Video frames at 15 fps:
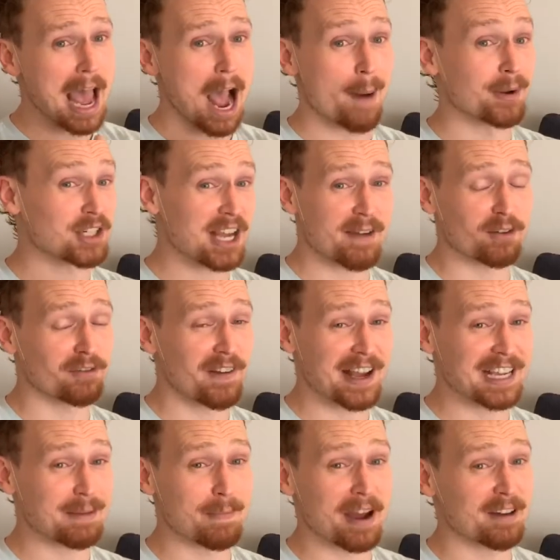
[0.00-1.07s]
how much Kevin
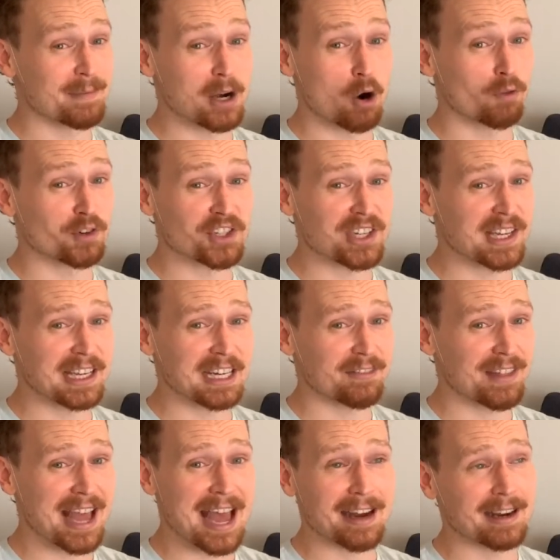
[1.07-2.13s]
Feige might have been overseeing any
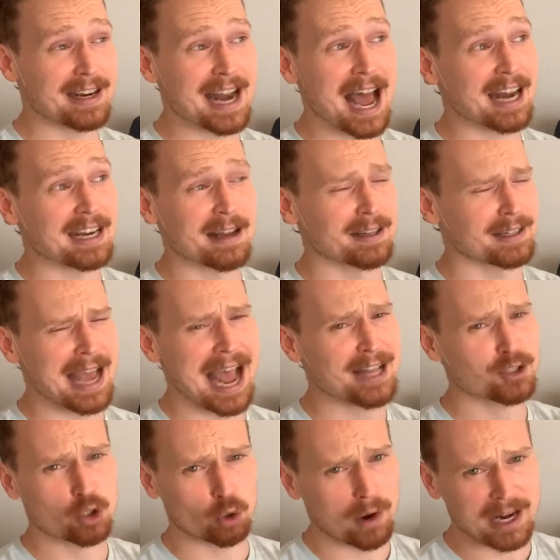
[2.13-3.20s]
of that, not in a,
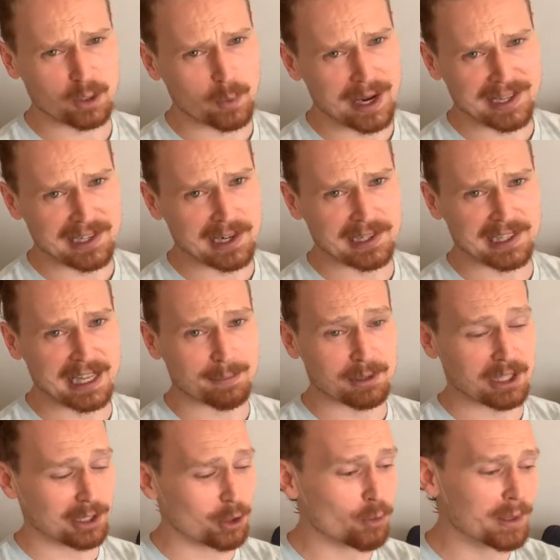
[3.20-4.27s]
as direct way as he does the
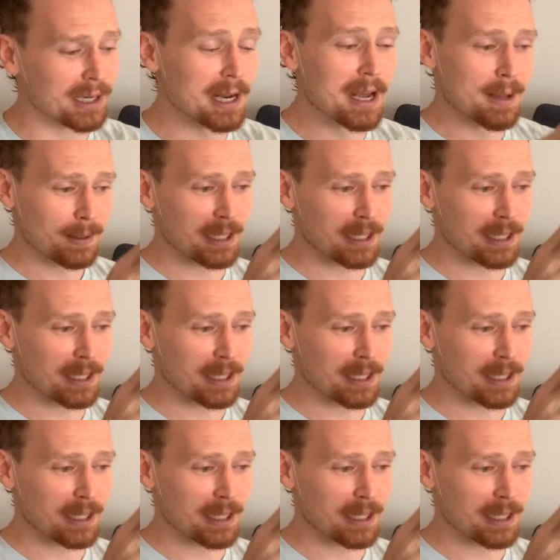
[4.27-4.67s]
MCU, but,